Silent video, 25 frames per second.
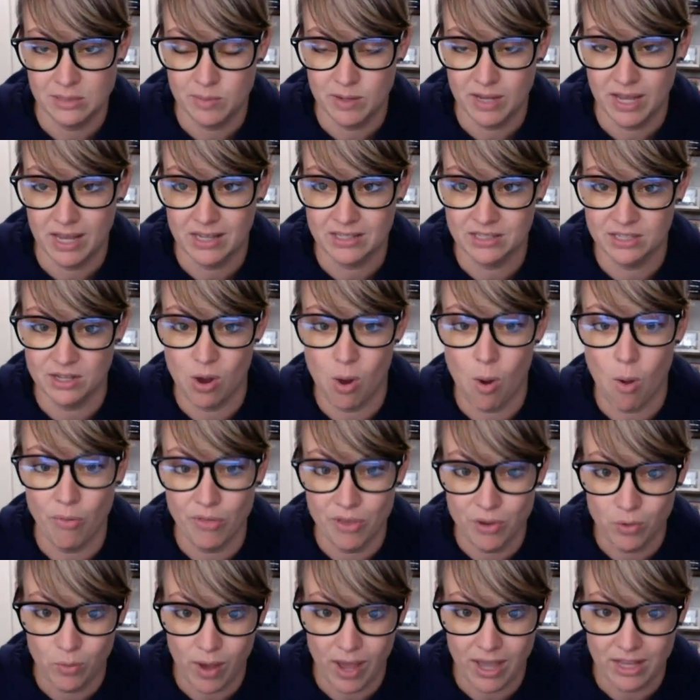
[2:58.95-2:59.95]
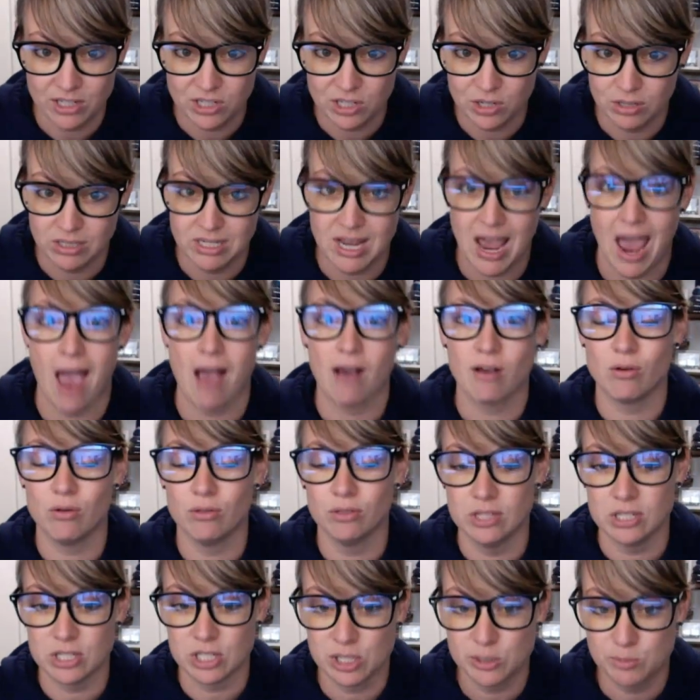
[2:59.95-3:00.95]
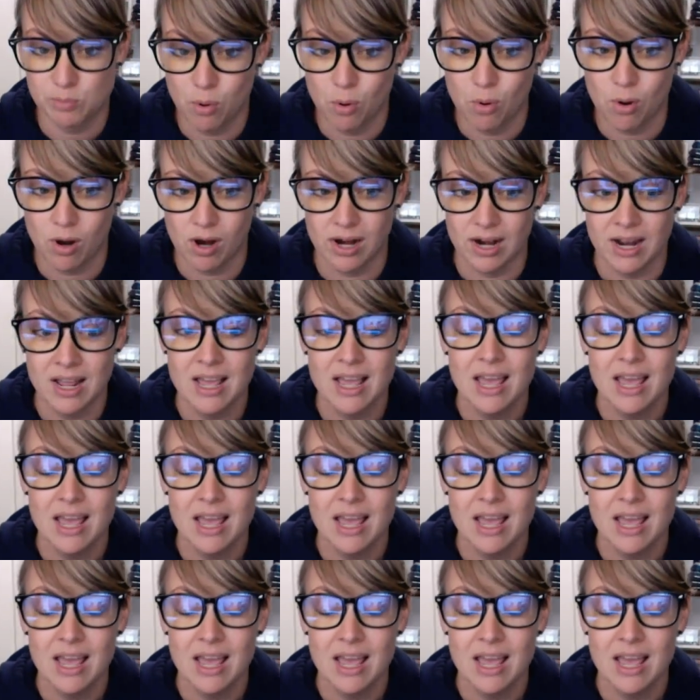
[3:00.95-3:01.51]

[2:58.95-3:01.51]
because the only way to tackle this sport